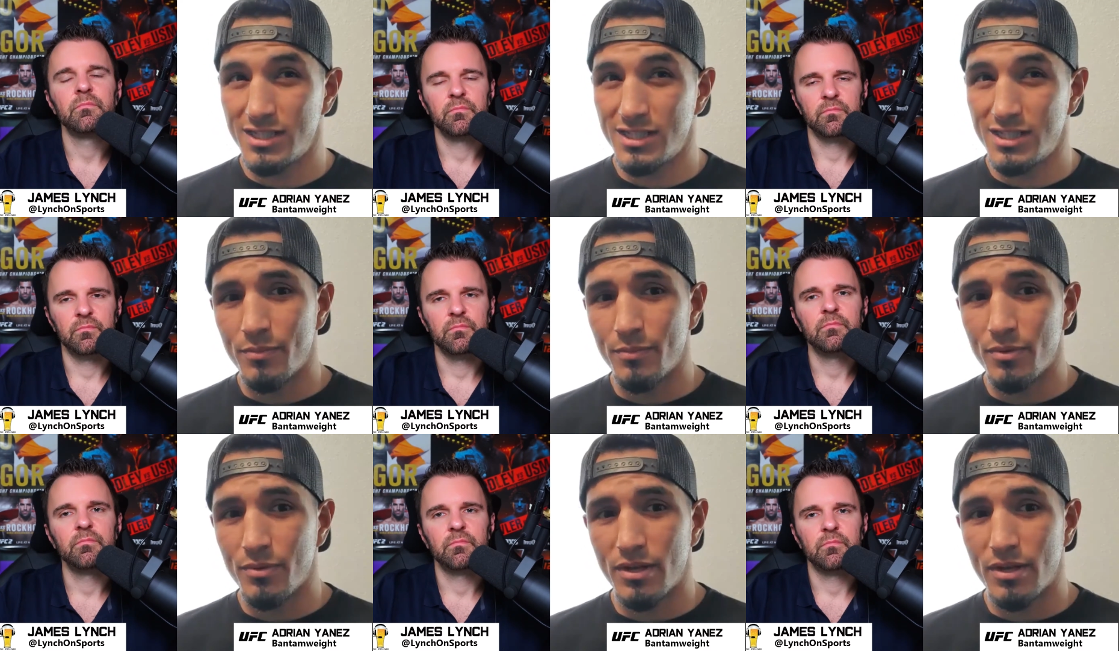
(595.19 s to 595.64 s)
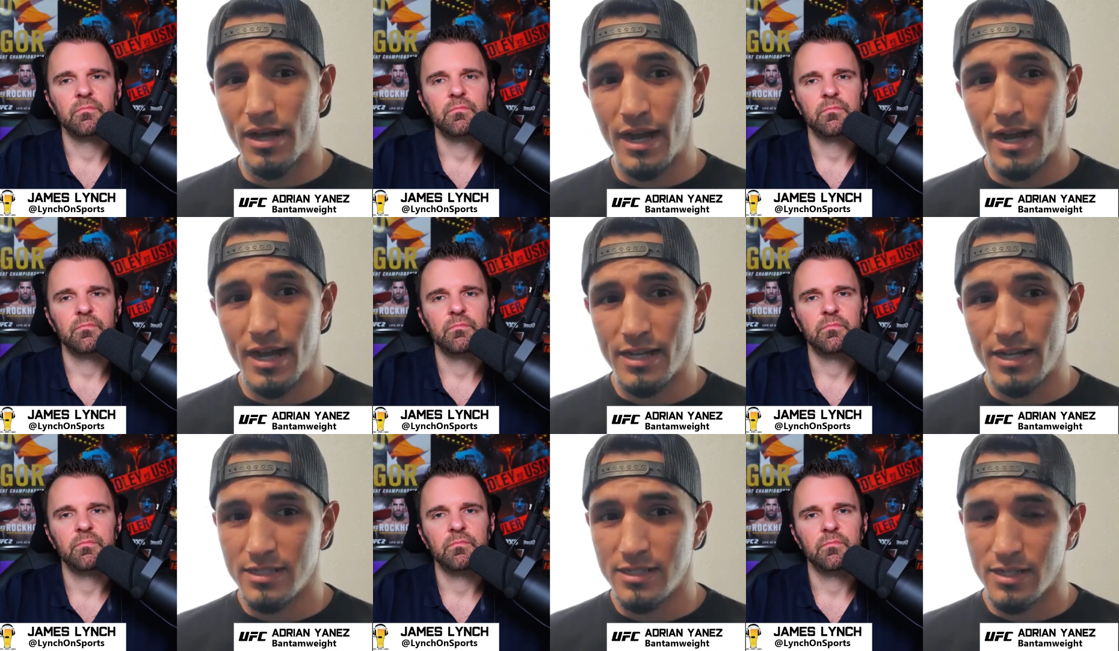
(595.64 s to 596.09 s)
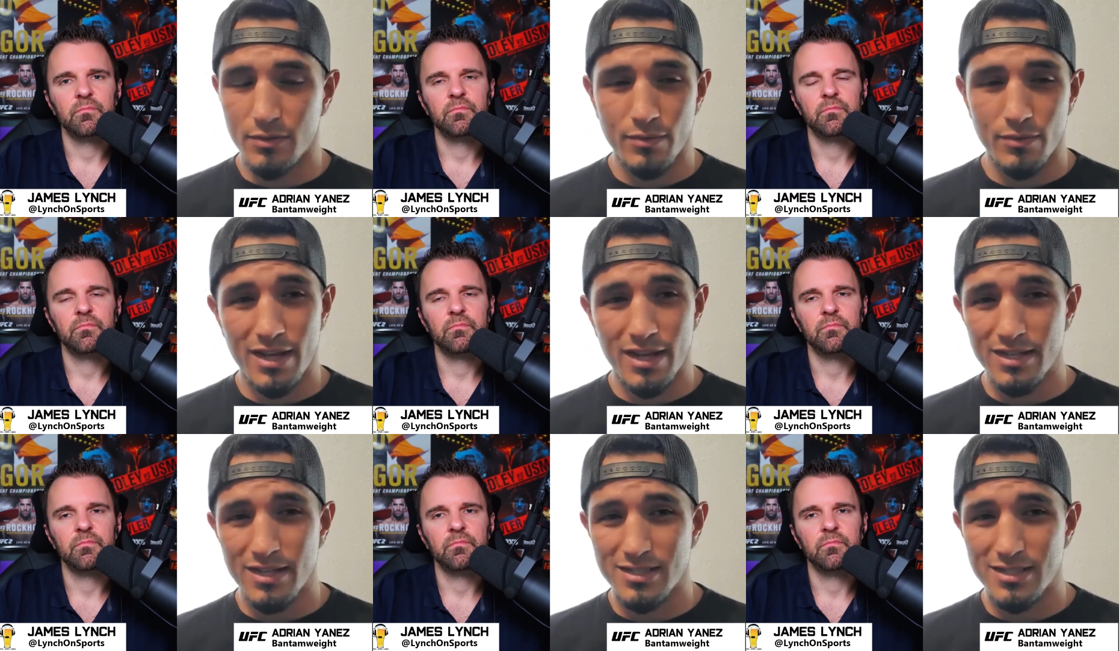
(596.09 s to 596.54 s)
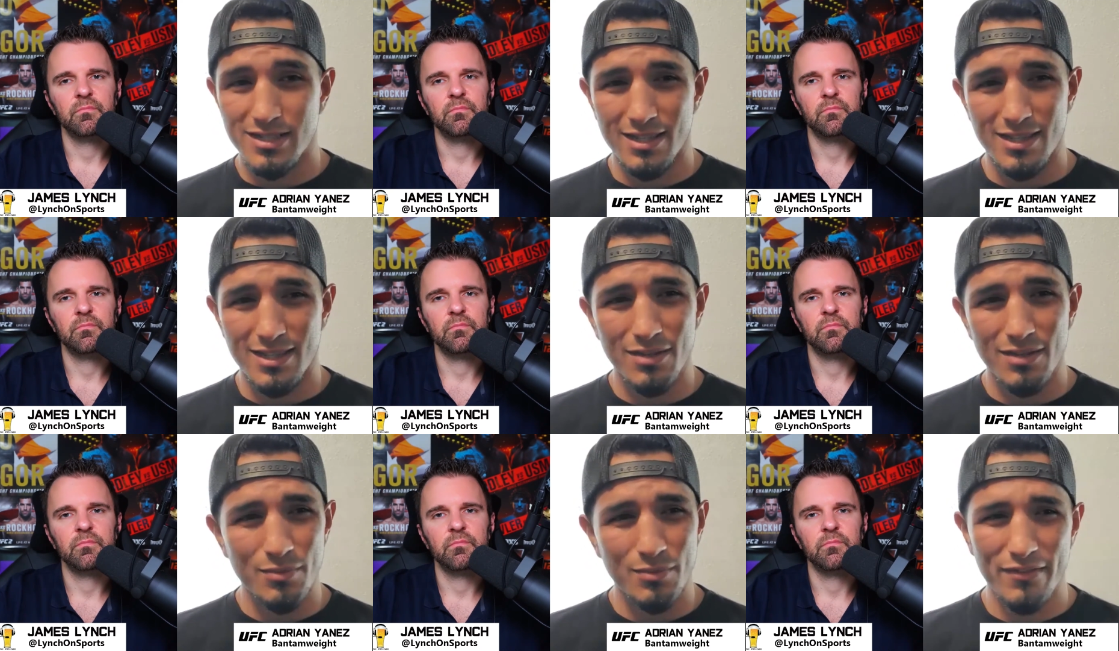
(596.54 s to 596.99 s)
Speaker 1: We got a couple guys, like, I
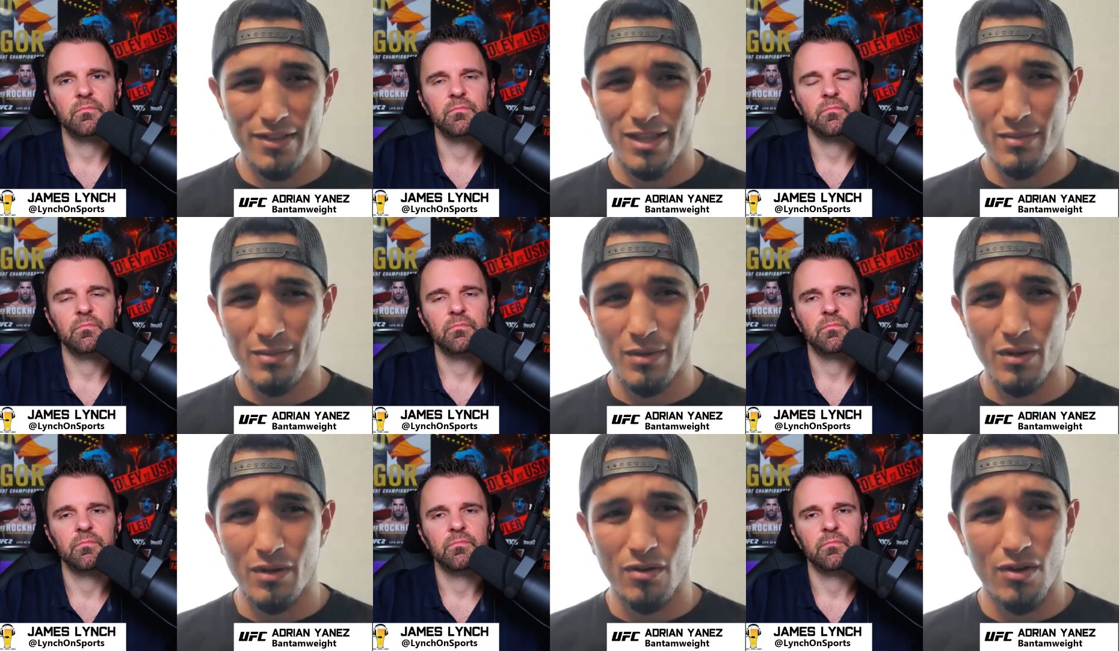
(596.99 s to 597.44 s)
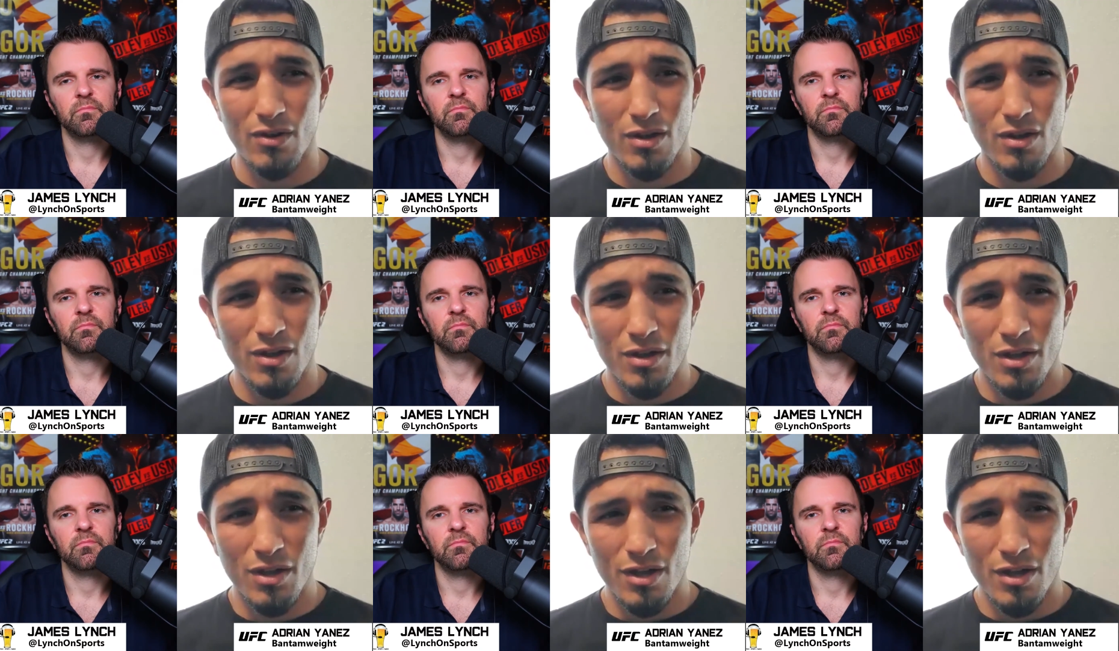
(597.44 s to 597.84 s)
think we have like about